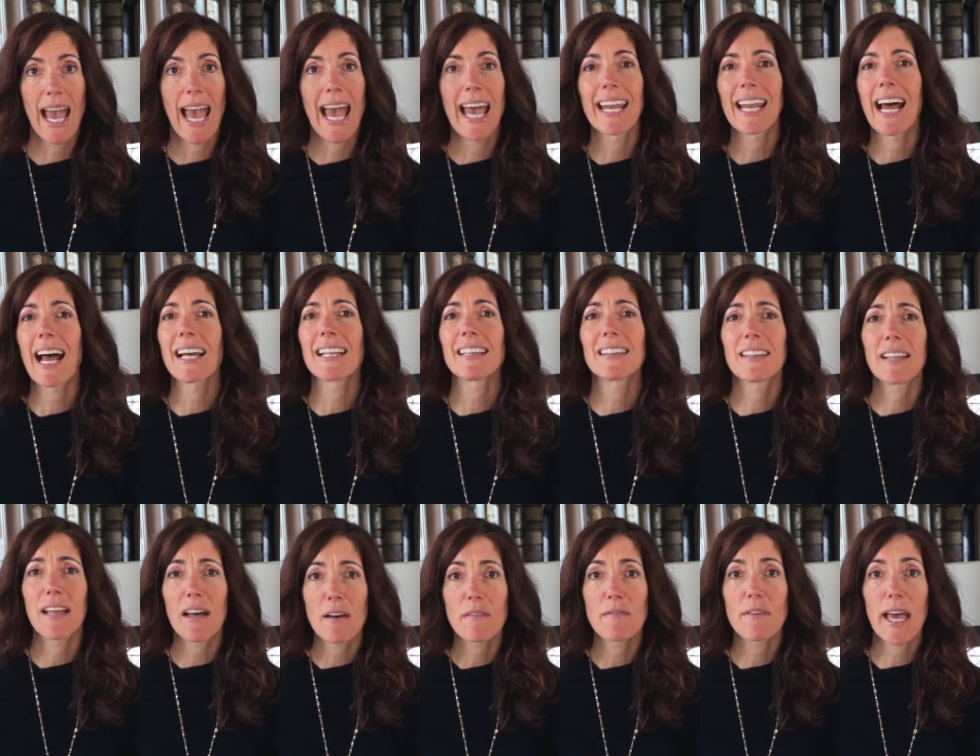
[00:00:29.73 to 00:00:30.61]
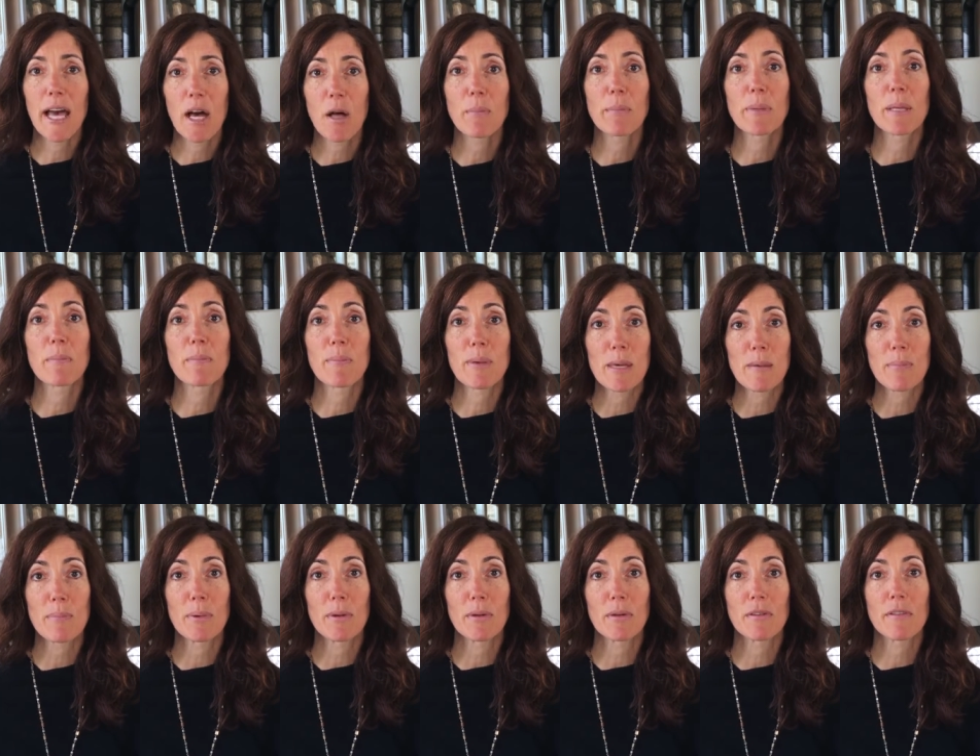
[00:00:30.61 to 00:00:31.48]
and I love helping
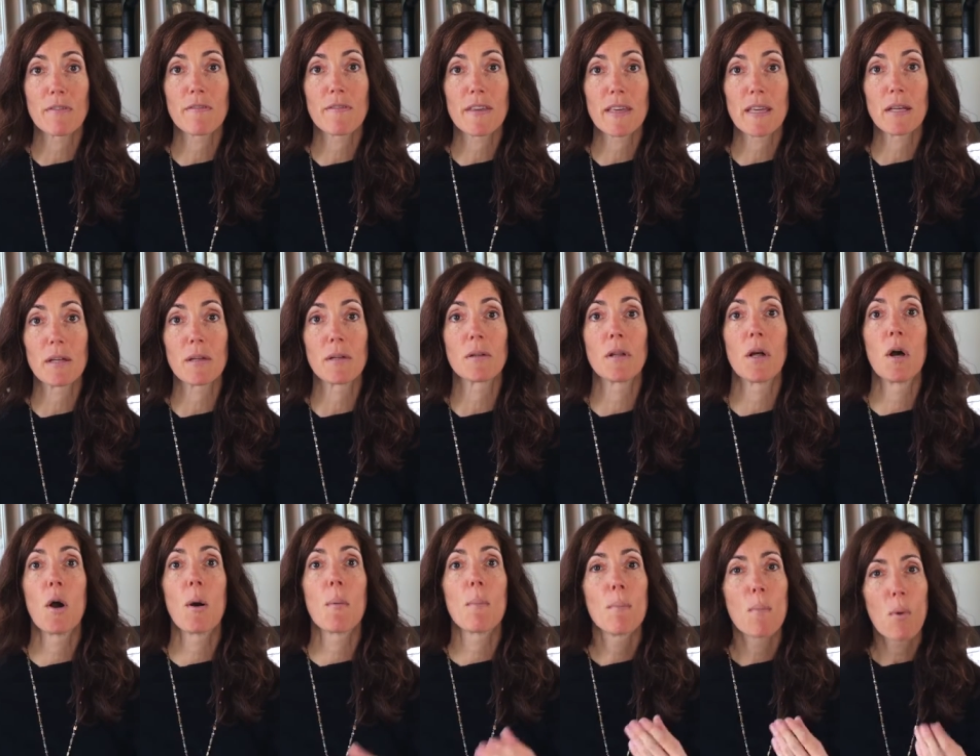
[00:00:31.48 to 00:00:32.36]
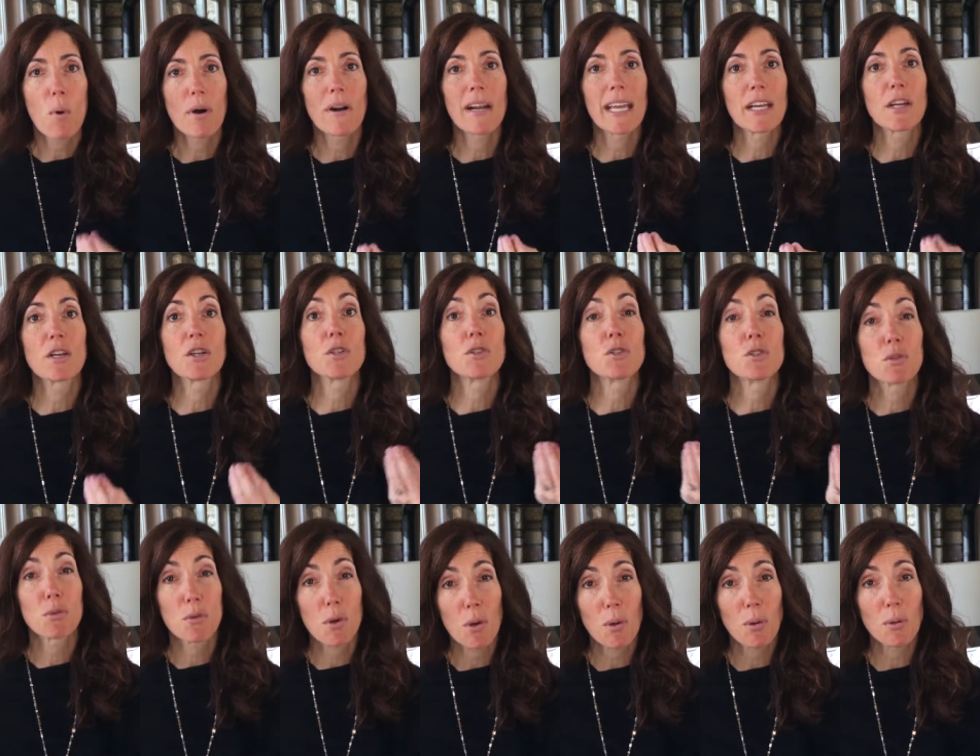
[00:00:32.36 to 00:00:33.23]
people feel more in
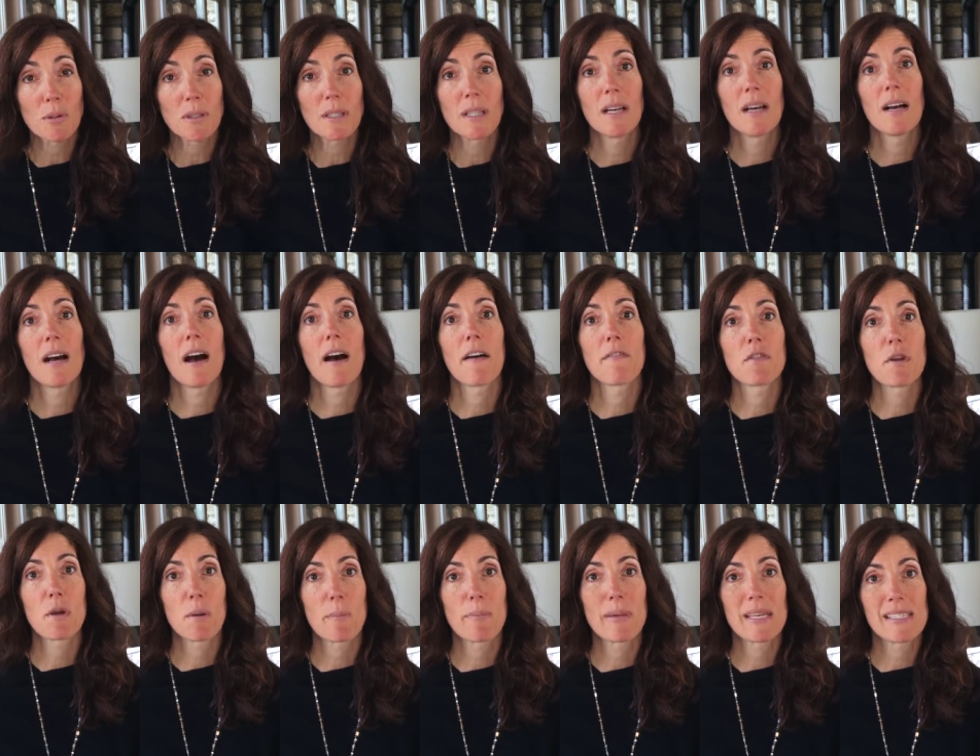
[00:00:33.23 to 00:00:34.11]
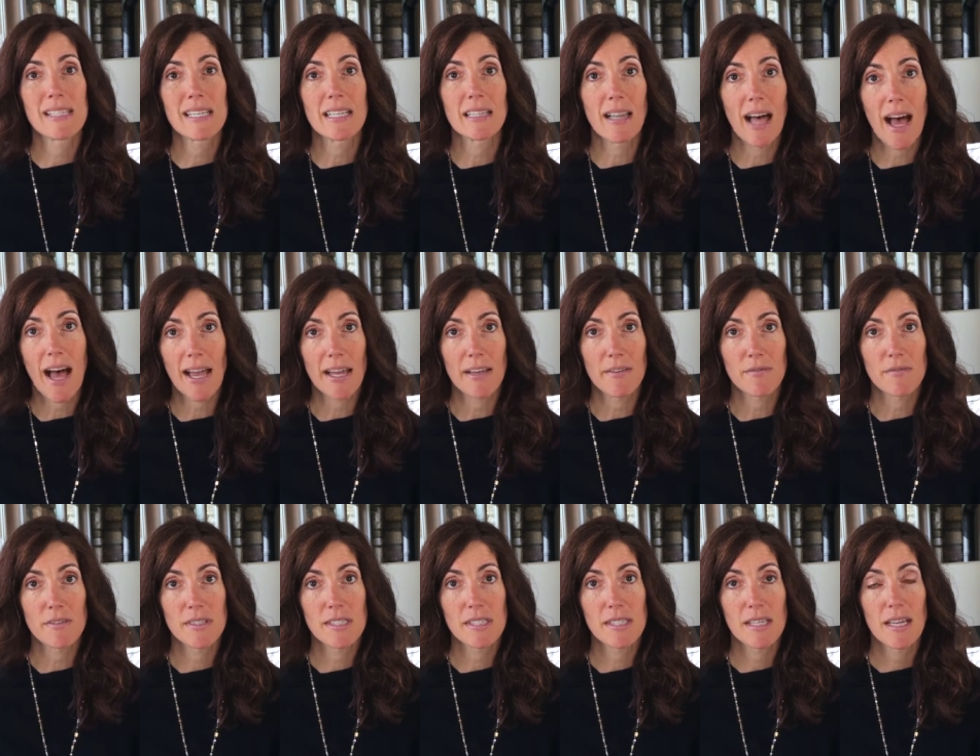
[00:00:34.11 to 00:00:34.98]
control of their busy
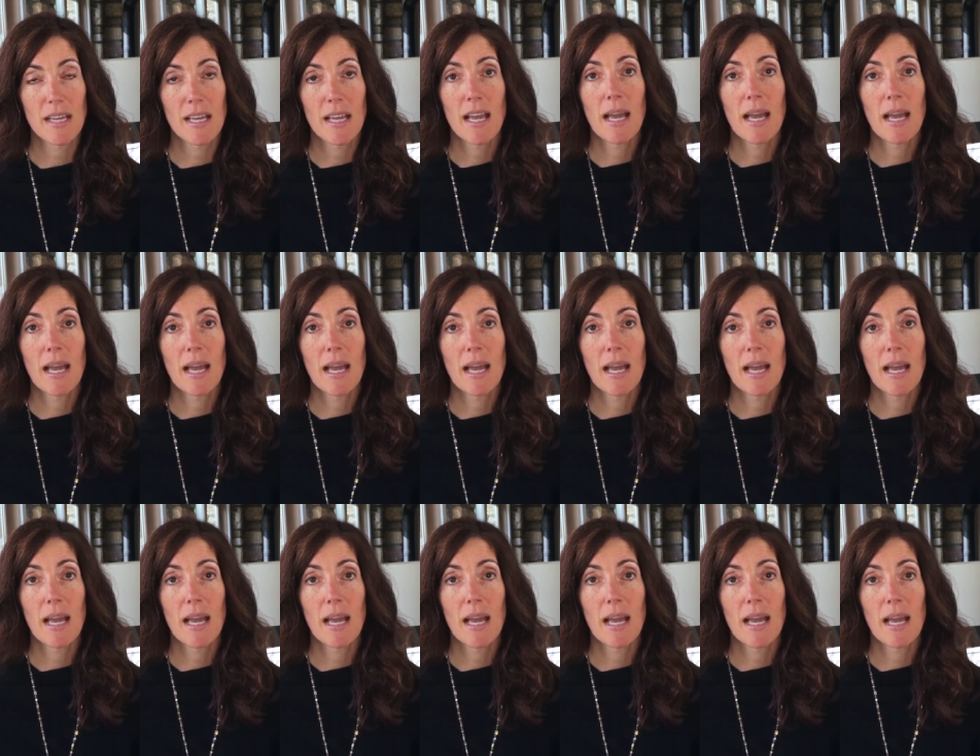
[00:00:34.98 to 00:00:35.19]
lives.